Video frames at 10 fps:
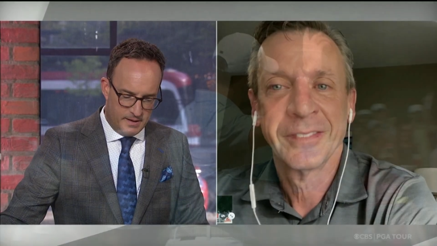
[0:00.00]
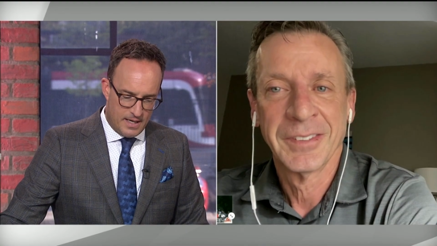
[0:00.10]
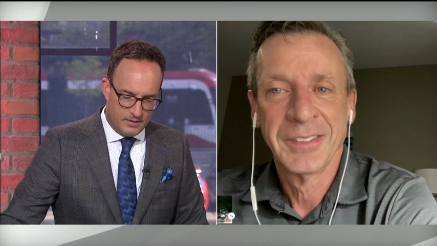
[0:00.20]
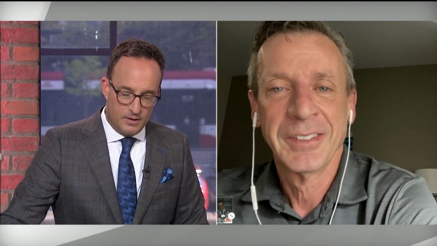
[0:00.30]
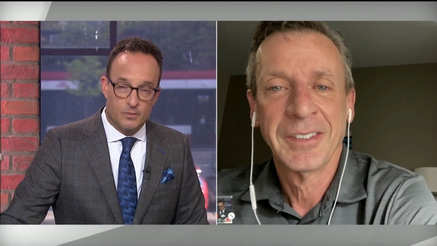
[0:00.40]

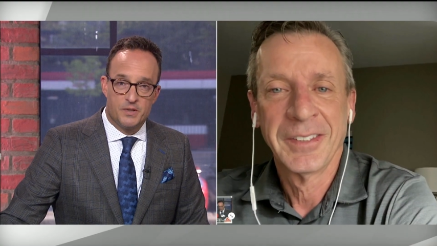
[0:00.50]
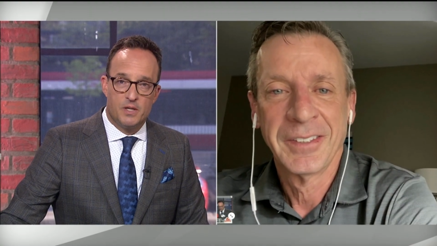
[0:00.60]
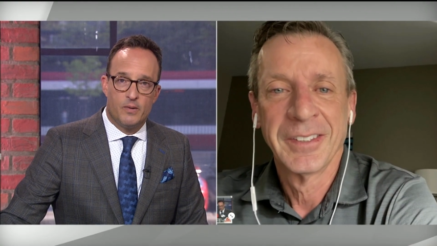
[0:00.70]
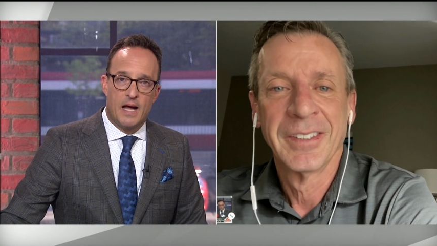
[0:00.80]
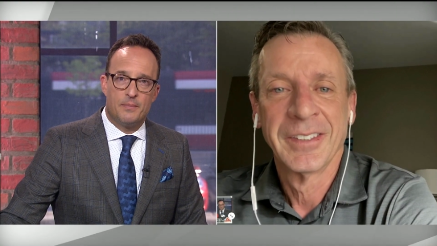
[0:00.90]
Speaker 1: counting. We'll
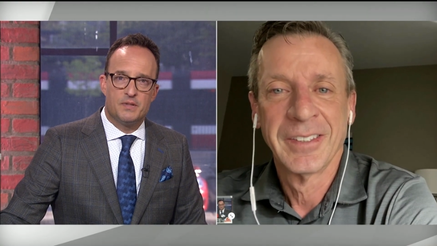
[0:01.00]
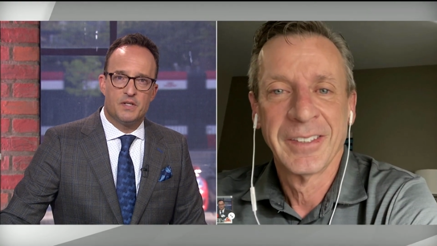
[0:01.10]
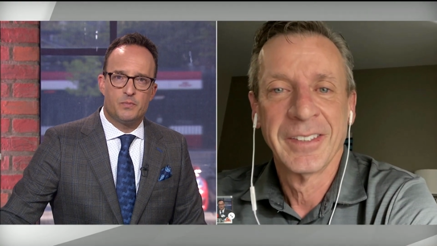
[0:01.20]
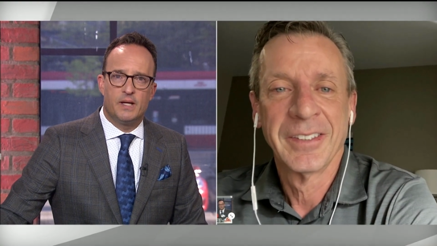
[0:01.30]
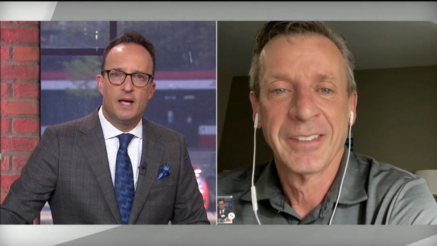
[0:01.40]
see what happens
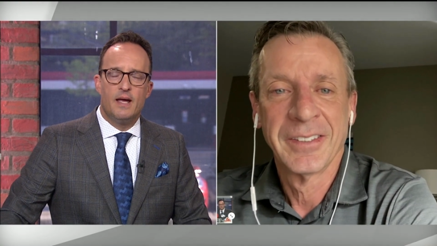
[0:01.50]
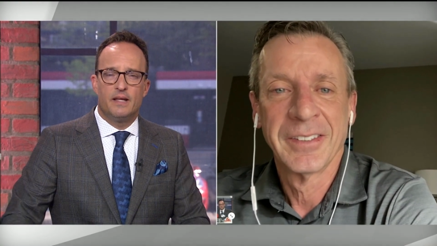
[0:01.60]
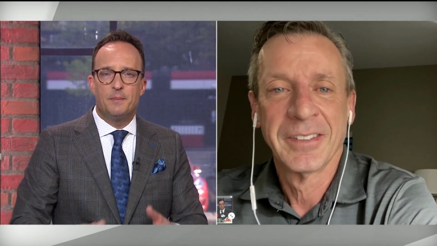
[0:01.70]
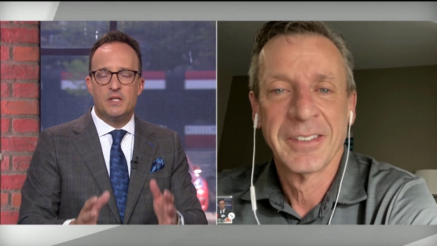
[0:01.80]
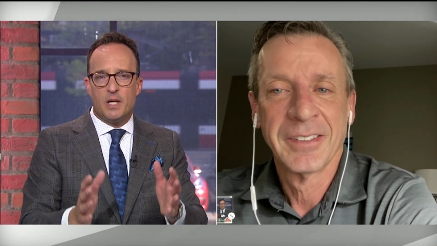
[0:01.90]
this week.
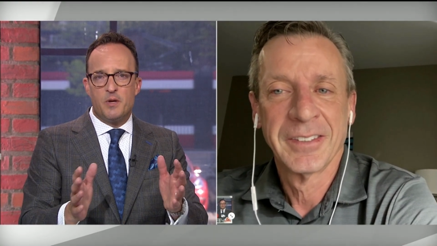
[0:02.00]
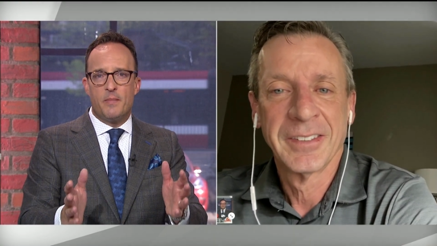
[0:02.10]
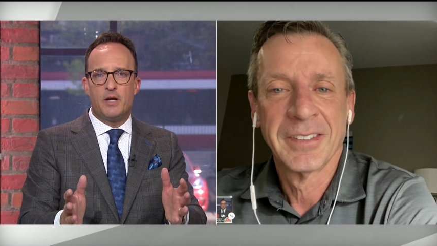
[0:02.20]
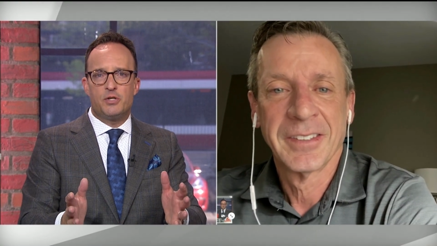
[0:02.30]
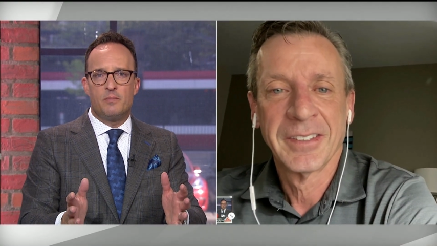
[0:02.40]
In the meantime, you
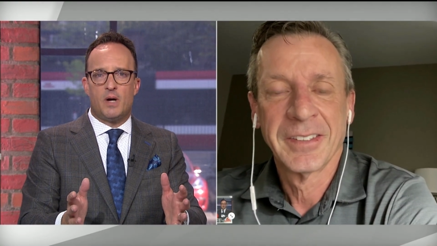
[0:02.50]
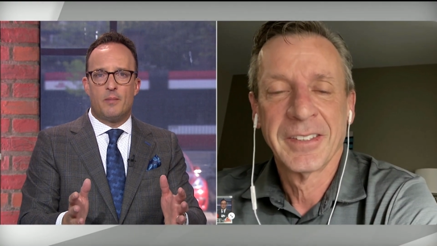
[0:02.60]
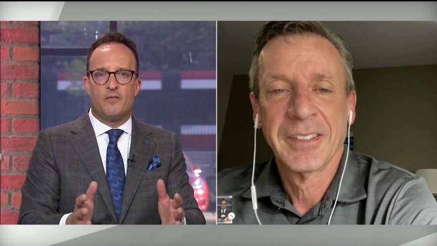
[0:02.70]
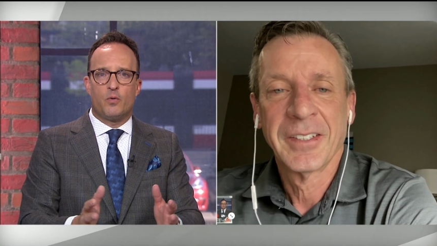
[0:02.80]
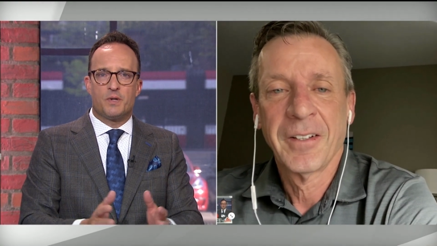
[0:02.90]
mentioned,
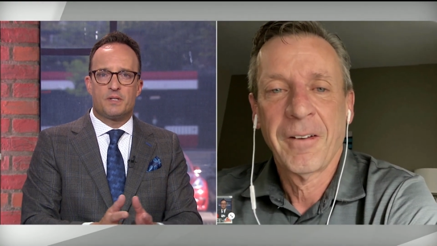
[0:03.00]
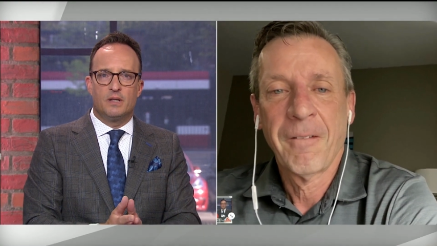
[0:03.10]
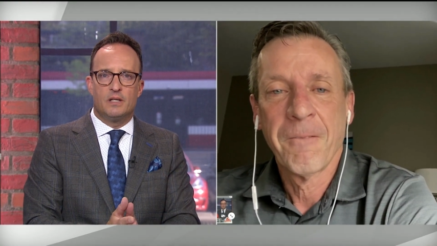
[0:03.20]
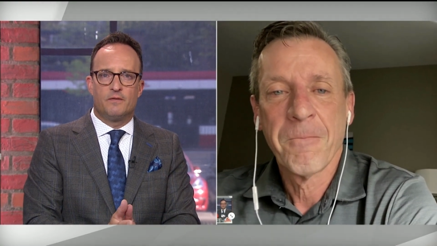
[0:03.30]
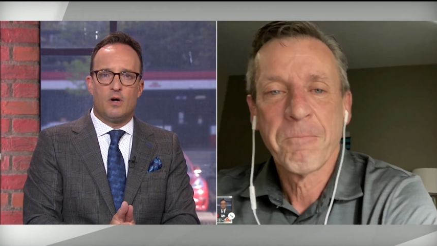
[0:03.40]
Bob, of course, the
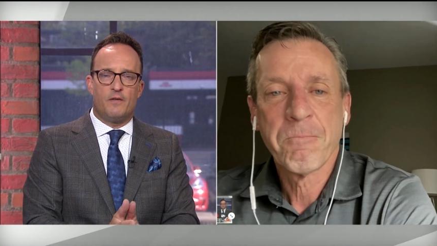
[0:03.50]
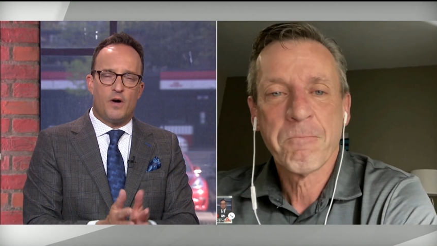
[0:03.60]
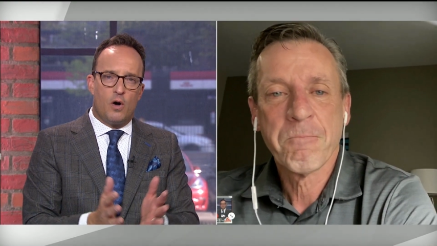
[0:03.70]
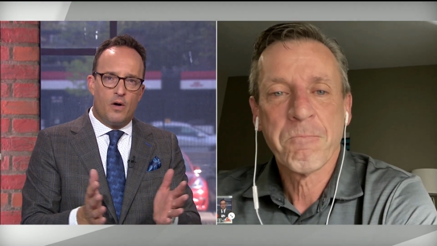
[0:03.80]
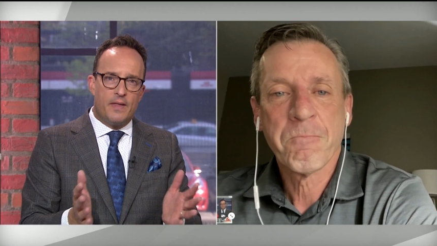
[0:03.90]
LIV Golf,
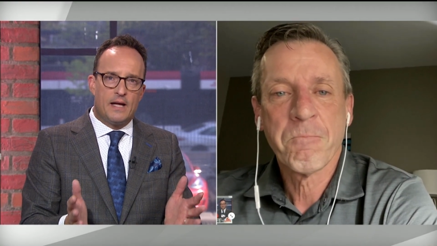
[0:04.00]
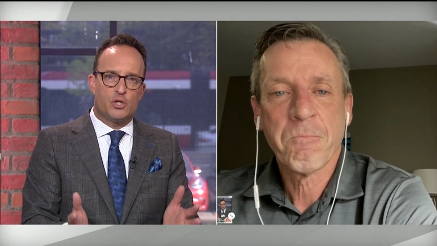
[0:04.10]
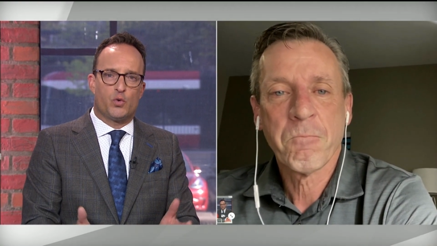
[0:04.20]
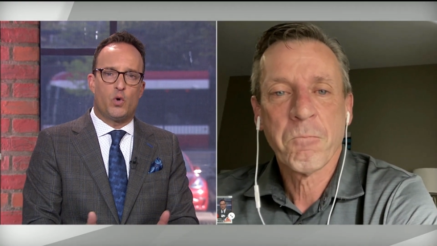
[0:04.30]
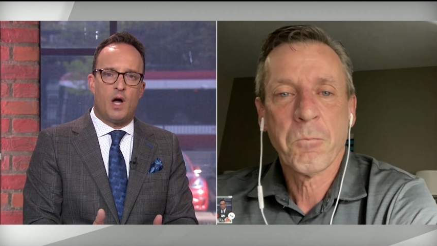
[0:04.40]
all that
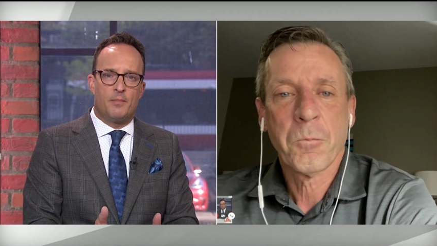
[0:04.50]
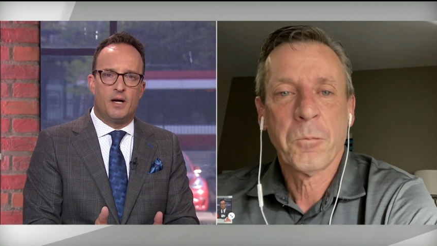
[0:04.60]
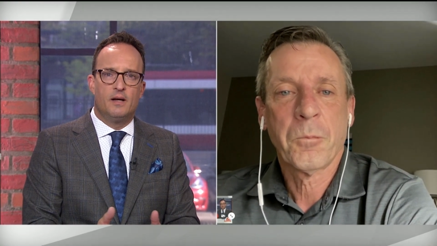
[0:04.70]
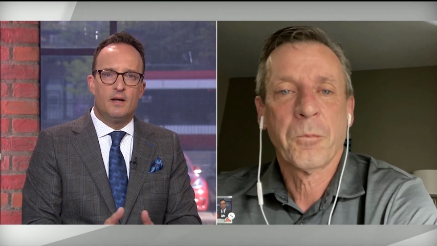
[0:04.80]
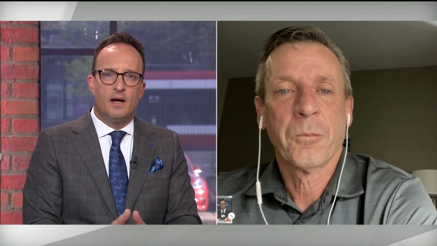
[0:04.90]

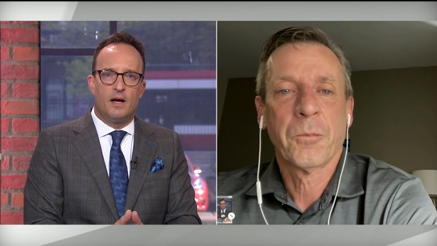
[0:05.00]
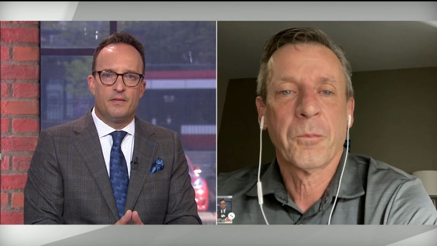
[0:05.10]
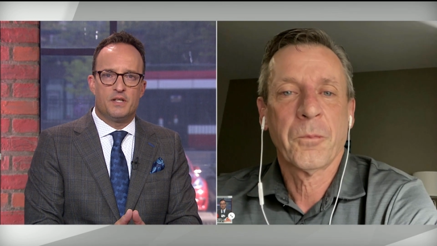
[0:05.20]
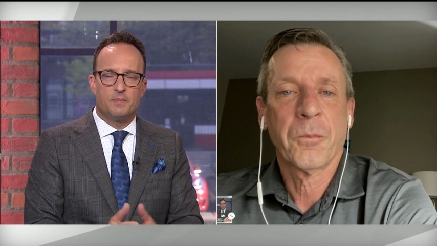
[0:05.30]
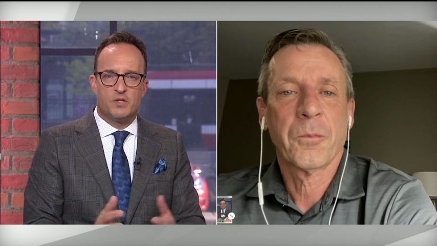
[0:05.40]
drama
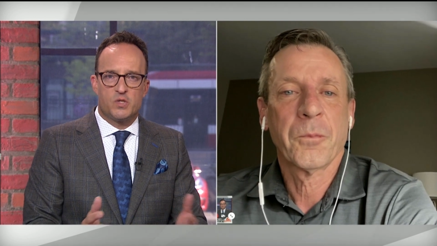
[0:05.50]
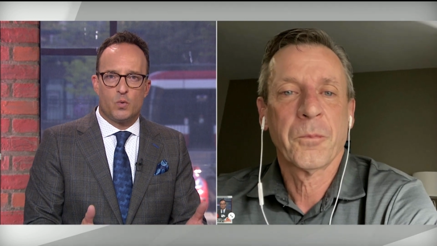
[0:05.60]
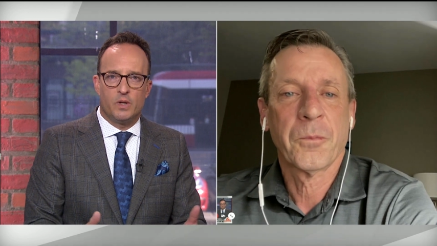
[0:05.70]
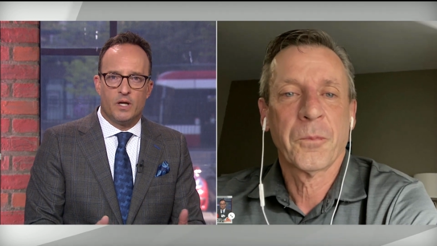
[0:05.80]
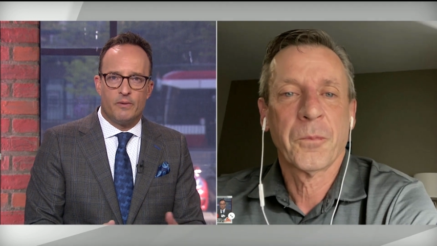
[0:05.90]
that's been
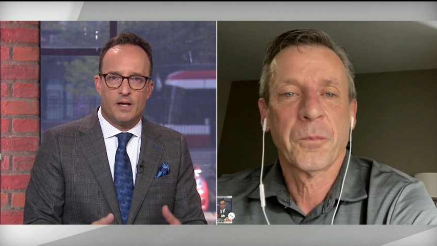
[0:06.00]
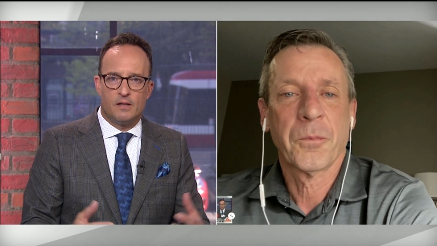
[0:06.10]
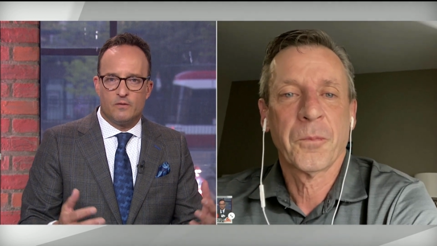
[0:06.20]
swirling around.